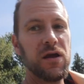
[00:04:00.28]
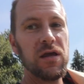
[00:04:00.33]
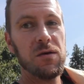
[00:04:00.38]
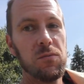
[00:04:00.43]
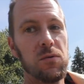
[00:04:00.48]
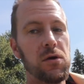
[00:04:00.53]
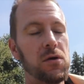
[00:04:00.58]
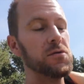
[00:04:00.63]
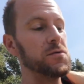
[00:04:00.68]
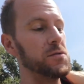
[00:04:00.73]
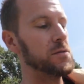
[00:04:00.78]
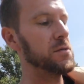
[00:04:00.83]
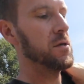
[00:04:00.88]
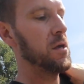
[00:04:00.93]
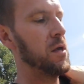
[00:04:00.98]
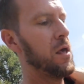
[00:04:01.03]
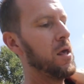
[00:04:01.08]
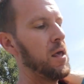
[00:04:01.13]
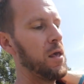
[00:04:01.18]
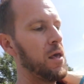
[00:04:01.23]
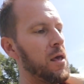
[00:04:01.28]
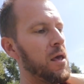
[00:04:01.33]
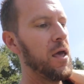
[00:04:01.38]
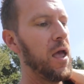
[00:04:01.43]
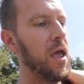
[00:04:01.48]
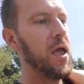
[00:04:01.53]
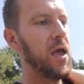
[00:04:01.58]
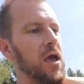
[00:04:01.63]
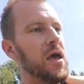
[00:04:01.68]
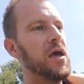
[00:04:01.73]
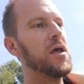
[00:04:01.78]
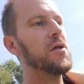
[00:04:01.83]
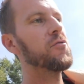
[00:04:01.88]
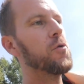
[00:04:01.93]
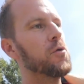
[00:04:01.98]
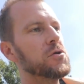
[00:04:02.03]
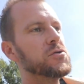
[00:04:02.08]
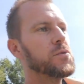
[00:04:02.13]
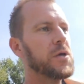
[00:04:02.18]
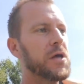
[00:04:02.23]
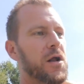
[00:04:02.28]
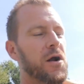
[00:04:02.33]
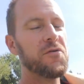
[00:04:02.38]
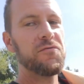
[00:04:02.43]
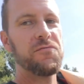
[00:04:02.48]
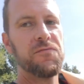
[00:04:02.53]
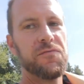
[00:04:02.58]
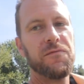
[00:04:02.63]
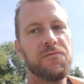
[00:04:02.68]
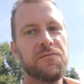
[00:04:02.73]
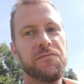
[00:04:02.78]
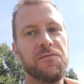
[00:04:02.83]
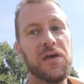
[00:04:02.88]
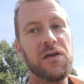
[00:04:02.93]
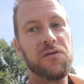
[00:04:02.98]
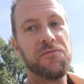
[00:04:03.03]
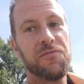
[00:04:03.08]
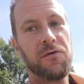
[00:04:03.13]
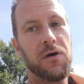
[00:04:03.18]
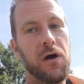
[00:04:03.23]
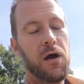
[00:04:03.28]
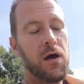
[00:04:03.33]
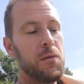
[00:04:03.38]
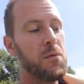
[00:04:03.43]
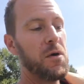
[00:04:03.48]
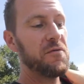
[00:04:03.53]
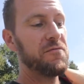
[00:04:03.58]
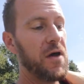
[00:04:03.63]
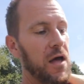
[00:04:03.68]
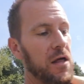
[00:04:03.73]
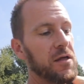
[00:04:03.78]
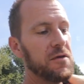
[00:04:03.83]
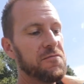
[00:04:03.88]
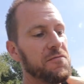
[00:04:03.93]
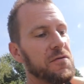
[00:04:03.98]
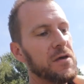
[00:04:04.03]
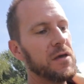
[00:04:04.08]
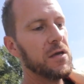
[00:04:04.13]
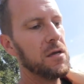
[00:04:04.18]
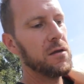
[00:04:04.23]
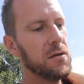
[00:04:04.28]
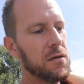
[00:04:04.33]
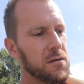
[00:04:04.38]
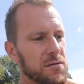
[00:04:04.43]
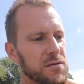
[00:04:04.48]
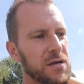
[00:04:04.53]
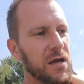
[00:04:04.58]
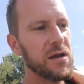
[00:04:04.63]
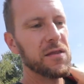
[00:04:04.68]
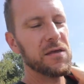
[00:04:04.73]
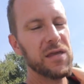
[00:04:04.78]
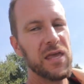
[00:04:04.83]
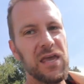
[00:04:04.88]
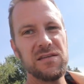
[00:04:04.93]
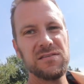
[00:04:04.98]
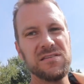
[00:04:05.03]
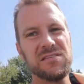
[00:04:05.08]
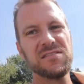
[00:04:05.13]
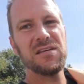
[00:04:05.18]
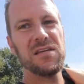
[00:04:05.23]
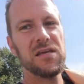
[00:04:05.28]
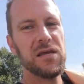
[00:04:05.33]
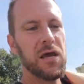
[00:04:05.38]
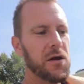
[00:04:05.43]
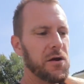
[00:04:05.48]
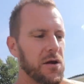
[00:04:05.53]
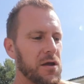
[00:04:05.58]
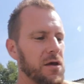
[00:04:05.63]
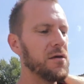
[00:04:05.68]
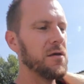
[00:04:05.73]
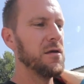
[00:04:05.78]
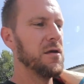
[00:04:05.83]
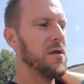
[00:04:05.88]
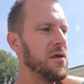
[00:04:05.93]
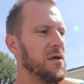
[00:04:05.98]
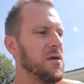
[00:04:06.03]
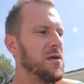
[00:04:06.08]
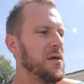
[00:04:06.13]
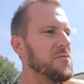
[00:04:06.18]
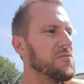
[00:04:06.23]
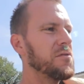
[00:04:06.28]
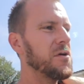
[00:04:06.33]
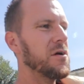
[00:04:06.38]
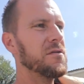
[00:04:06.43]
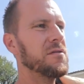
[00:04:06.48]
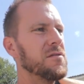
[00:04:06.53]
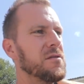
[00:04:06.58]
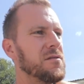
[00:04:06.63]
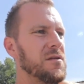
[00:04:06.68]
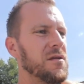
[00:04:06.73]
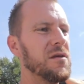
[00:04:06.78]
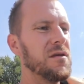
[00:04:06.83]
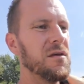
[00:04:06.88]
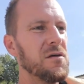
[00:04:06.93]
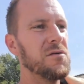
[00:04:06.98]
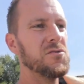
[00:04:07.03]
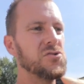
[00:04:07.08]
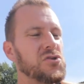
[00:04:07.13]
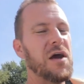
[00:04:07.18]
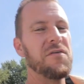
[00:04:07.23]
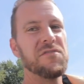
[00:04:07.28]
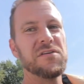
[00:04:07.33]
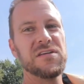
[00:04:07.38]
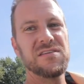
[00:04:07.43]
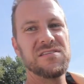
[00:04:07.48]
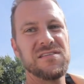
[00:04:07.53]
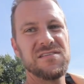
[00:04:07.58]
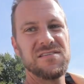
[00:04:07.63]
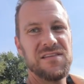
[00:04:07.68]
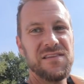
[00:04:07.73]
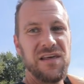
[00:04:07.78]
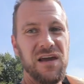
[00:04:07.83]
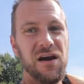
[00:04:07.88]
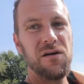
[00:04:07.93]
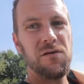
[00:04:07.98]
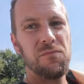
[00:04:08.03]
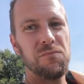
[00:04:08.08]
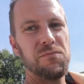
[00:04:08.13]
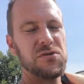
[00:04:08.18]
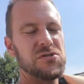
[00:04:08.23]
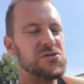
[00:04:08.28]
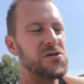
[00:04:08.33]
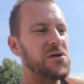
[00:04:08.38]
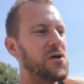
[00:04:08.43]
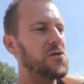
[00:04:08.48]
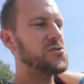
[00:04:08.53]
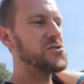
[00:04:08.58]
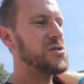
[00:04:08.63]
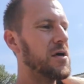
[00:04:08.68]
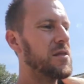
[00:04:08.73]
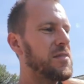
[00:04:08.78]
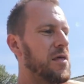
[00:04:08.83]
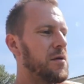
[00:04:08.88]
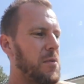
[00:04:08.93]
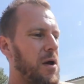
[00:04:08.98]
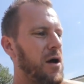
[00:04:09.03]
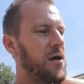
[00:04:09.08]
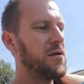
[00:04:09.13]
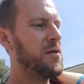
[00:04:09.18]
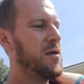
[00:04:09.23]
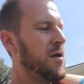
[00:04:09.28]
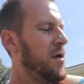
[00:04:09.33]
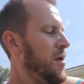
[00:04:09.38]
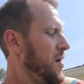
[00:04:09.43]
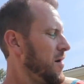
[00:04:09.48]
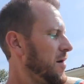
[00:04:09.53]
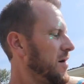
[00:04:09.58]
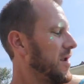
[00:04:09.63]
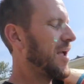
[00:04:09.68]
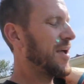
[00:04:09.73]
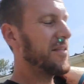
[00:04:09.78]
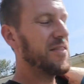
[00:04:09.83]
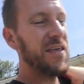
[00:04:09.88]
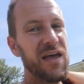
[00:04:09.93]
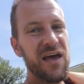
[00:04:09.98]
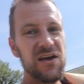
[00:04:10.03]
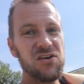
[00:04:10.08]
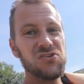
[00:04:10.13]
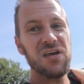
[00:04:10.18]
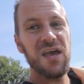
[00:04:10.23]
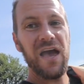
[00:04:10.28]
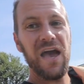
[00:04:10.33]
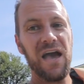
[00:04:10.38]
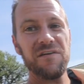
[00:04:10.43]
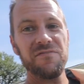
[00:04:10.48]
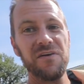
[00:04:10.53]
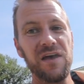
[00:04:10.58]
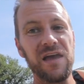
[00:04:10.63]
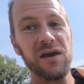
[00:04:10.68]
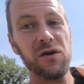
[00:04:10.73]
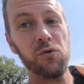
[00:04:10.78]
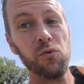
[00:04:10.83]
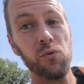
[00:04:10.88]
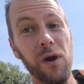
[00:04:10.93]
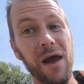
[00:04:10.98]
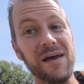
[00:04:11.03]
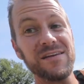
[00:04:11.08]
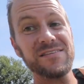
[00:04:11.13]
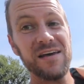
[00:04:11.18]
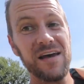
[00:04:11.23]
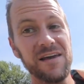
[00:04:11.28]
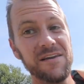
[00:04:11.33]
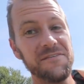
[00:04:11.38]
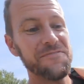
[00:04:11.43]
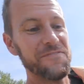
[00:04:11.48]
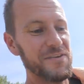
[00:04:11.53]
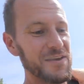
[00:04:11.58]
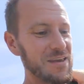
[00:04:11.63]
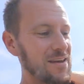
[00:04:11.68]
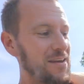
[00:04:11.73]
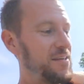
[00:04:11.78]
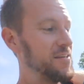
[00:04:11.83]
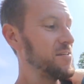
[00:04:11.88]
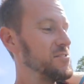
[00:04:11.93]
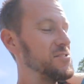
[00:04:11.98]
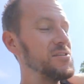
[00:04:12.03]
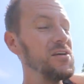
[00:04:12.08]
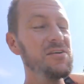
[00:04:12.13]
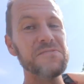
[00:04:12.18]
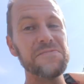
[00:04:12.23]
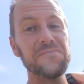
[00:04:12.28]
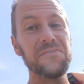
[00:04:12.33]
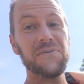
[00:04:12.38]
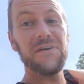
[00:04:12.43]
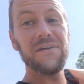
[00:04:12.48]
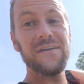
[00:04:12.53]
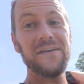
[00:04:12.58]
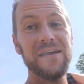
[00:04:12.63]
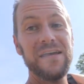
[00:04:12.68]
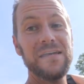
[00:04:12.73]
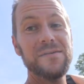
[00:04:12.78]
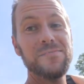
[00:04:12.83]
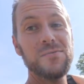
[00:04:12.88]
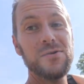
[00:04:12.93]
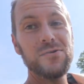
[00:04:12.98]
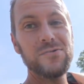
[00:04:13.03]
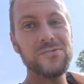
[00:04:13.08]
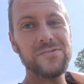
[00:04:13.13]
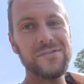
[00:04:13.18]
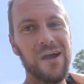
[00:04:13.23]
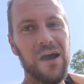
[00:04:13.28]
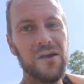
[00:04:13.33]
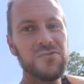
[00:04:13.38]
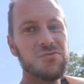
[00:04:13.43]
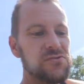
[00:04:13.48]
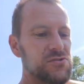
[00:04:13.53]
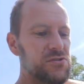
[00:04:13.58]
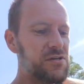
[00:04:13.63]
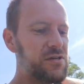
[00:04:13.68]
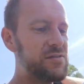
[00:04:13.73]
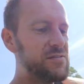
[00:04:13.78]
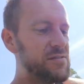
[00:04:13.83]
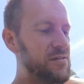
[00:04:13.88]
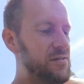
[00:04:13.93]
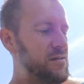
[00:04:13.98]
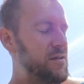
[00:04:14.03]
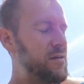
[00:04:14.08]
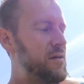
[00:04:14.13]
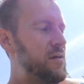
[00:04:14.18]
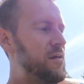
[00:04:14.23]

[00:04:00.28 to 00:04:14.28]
emus. And of course we get our feed from Valley Feed down in the Kansas City area if you're in driving distance of there, be sure to go check them out. And they actually have a ratite feed just for emus and ostriches and